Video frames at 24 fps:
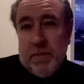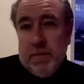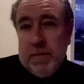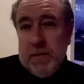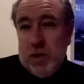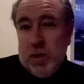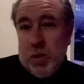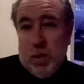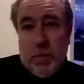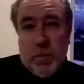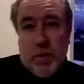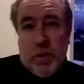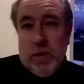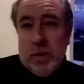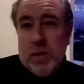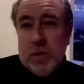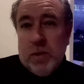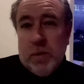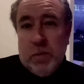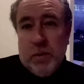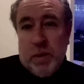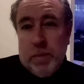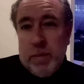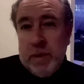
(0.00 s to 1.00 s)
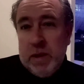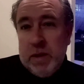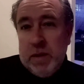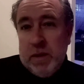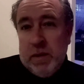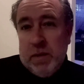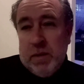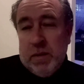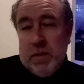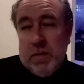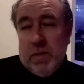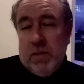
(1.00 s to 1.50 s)
It's not personal, it's
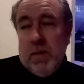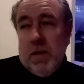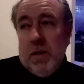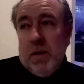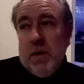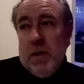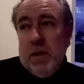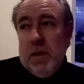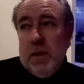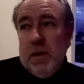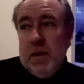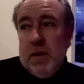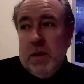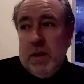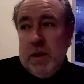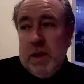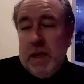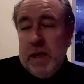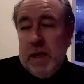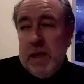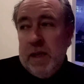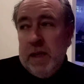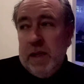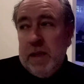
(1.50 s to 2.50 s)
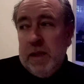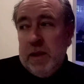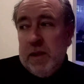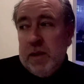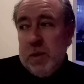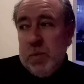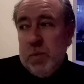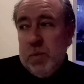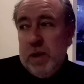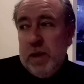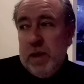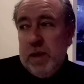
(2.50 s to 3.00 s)
business. And in
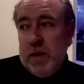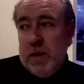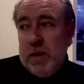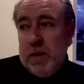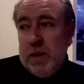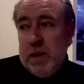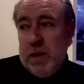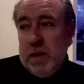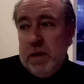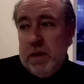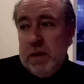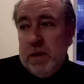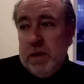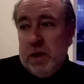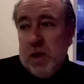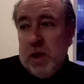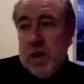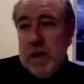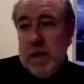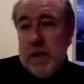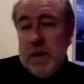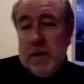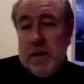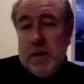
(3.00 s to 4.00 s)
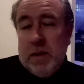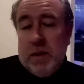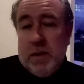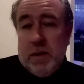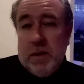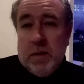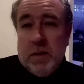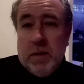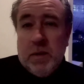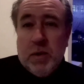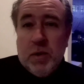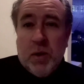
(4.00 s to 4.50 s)
some ways, these
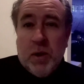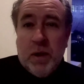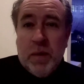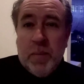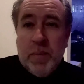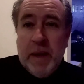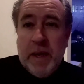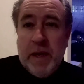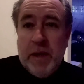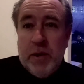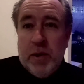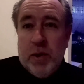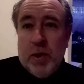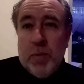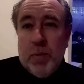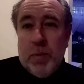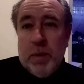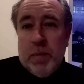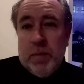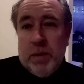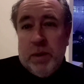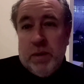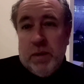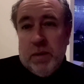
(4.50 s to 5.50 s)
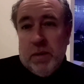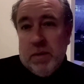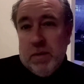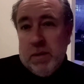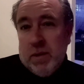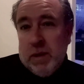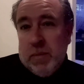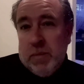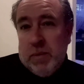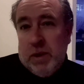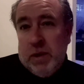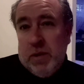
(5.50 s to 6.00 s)
guys are trying to pay you compliments. It's
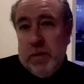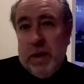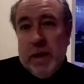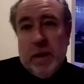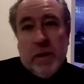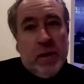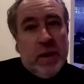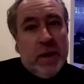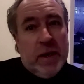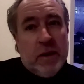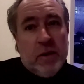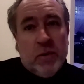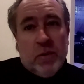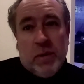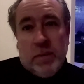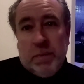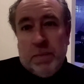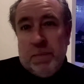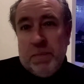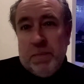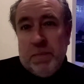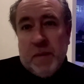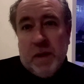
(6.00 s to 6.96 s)
up to you how you handle them.